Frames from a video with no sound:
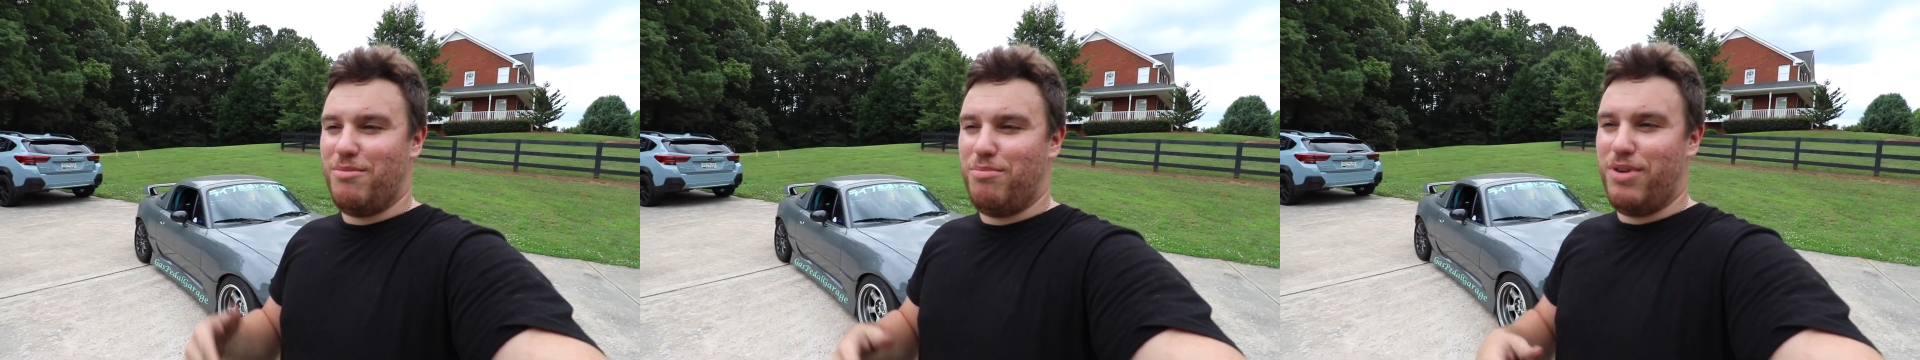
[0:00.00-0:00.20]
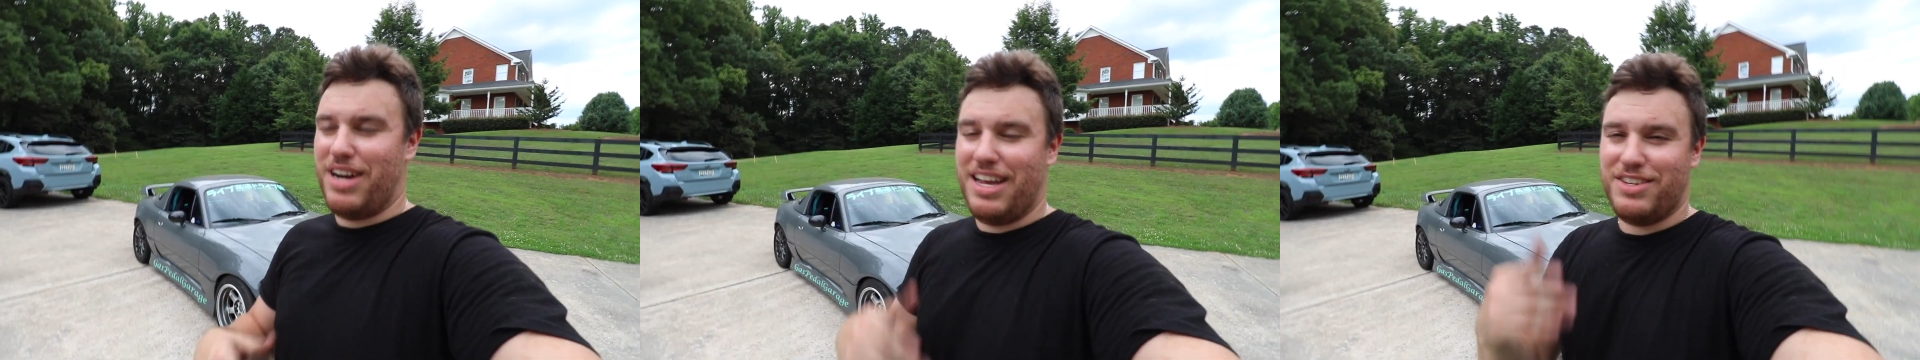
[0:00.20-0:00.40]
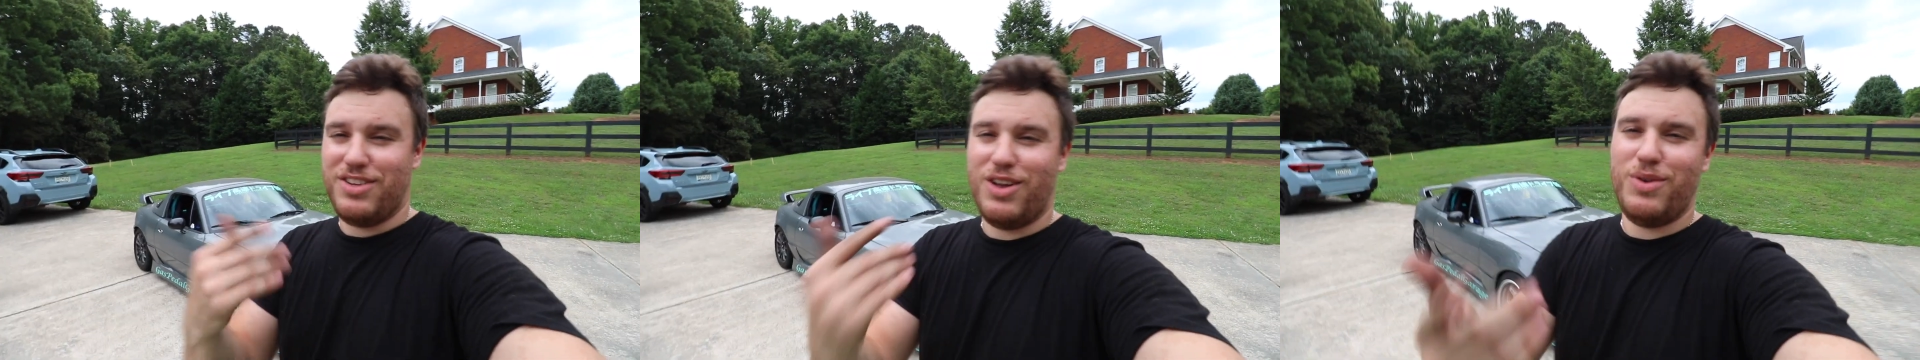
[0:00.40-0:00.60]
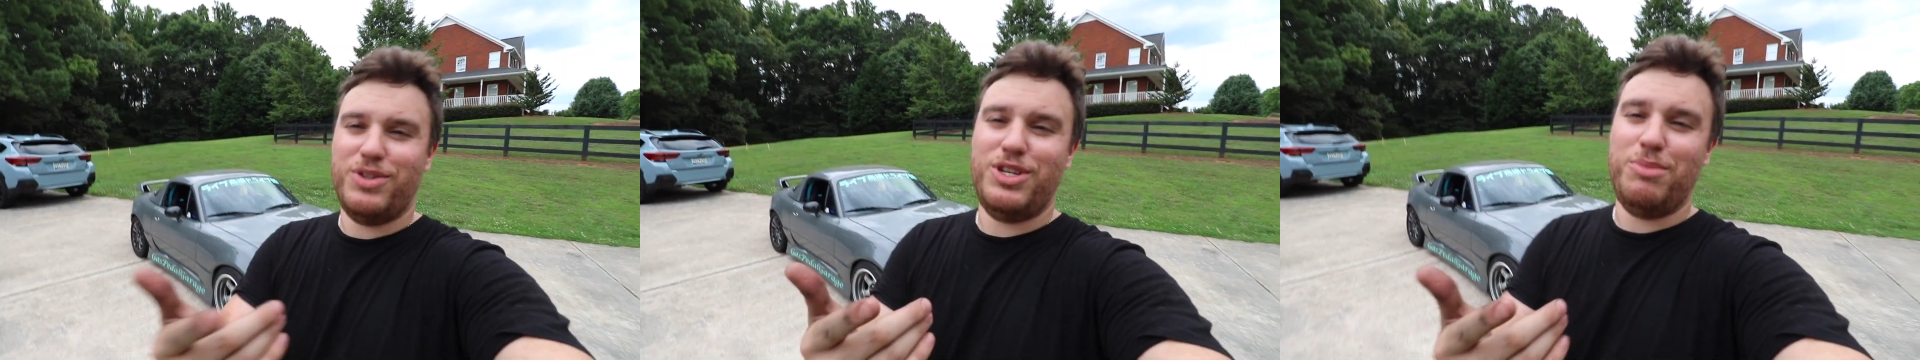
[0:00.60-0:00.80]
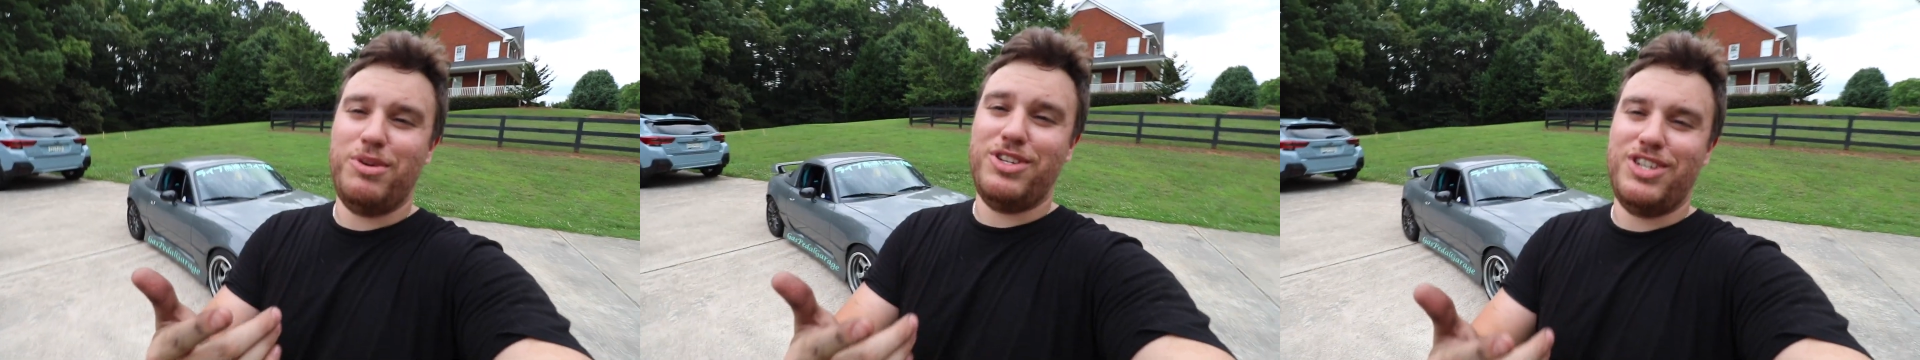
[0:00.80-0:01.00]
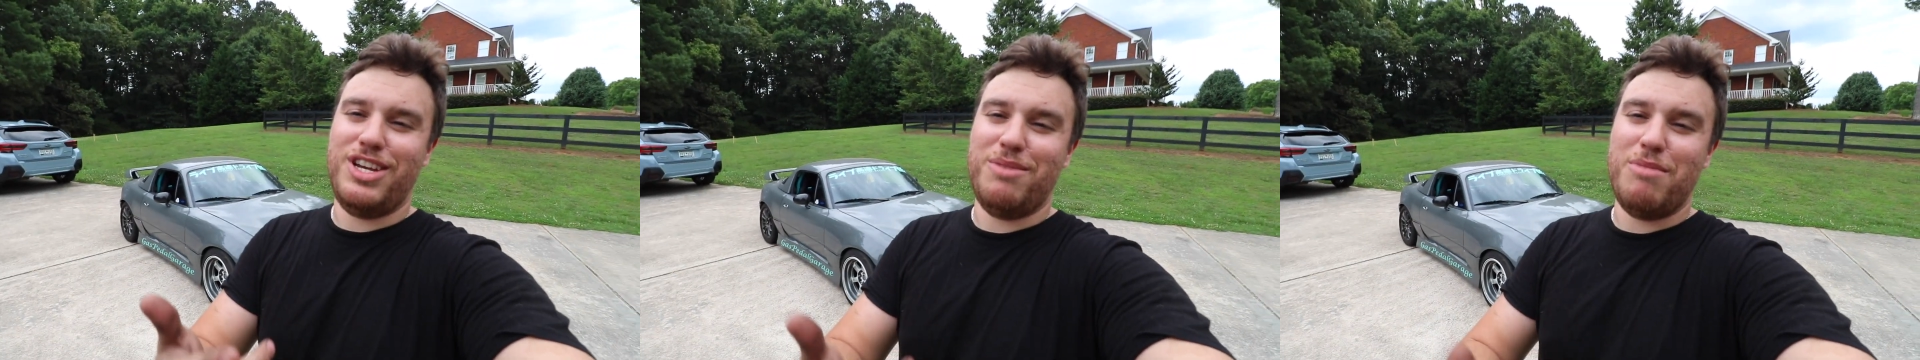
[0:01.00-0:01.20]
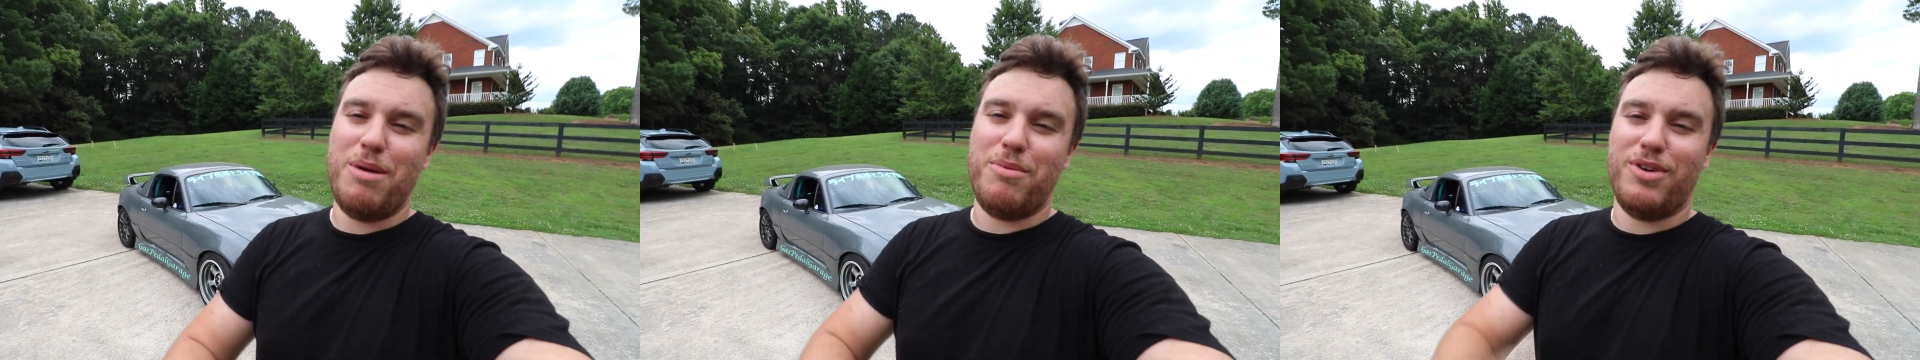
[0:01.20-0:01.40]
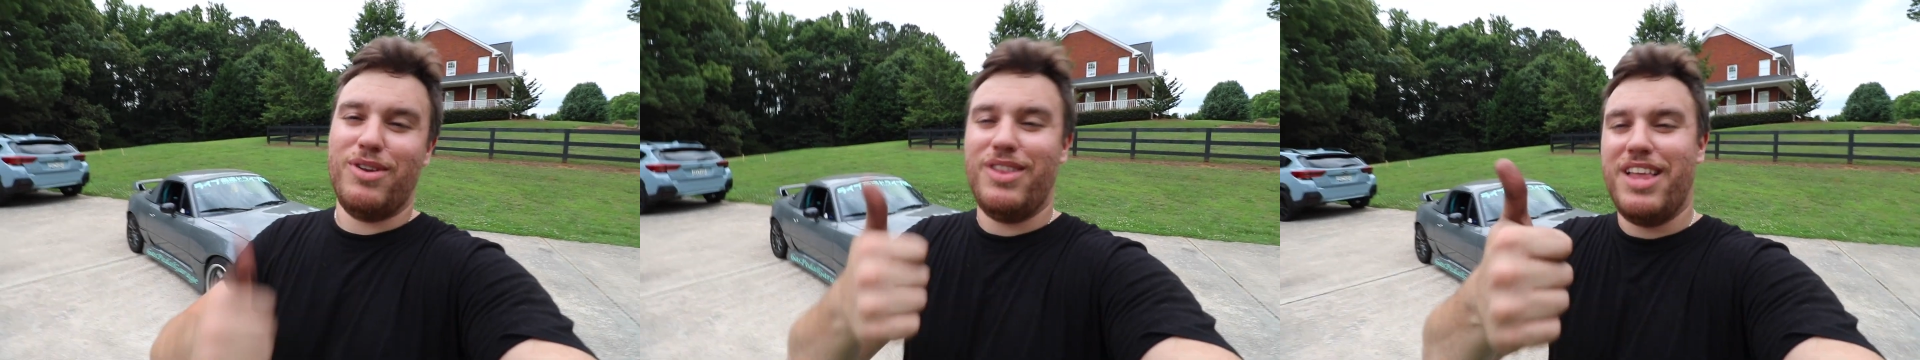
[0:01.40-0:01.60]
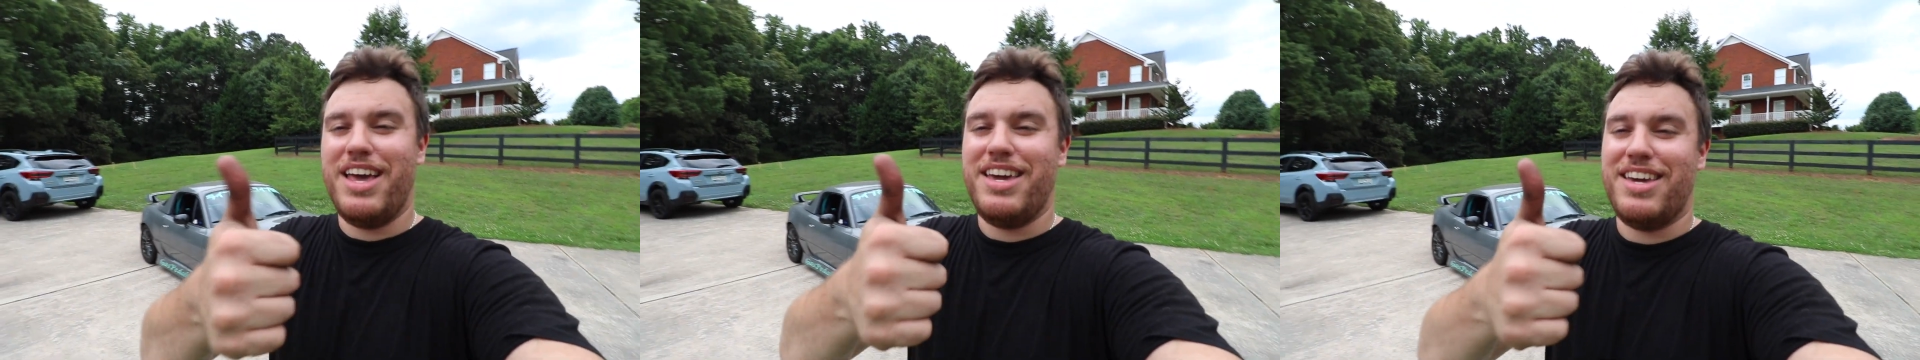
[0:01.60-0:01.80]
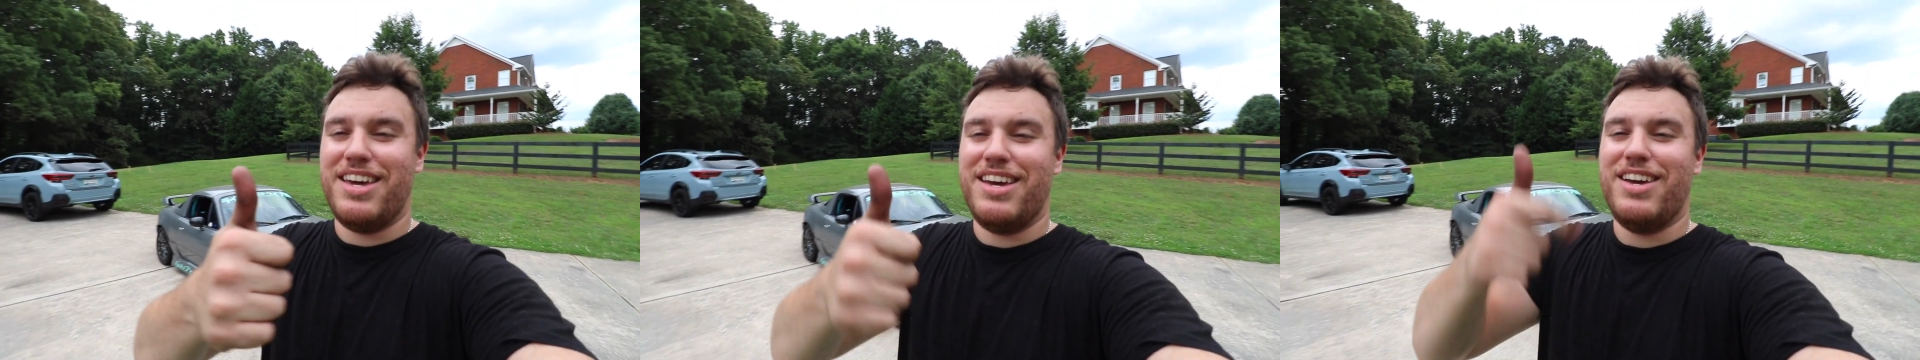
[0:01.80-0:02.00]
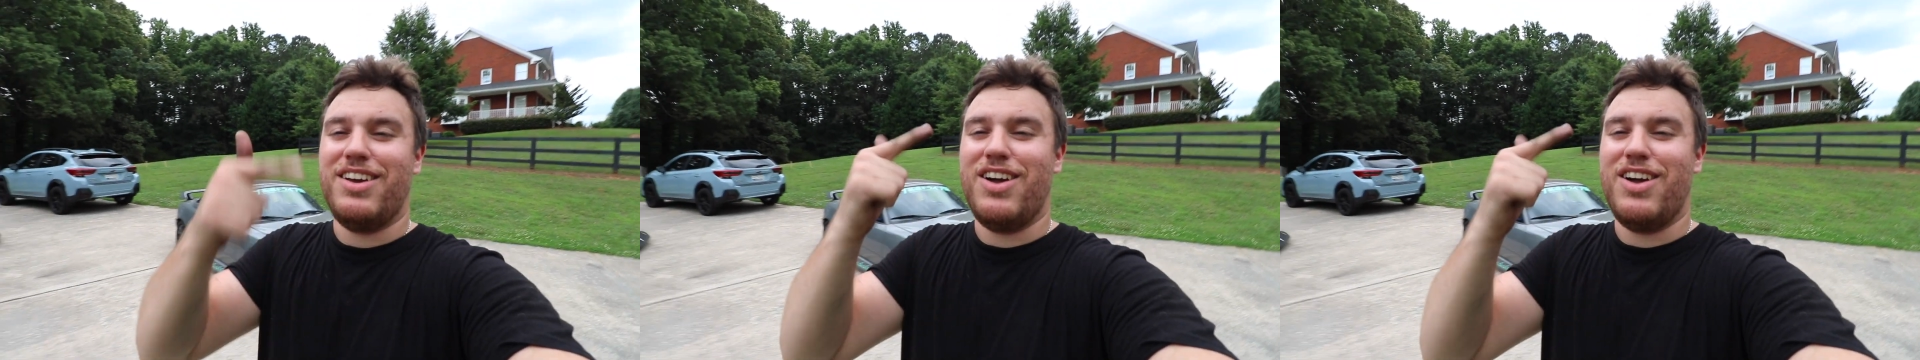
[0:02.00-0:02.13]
But as always, GPG, remember to like,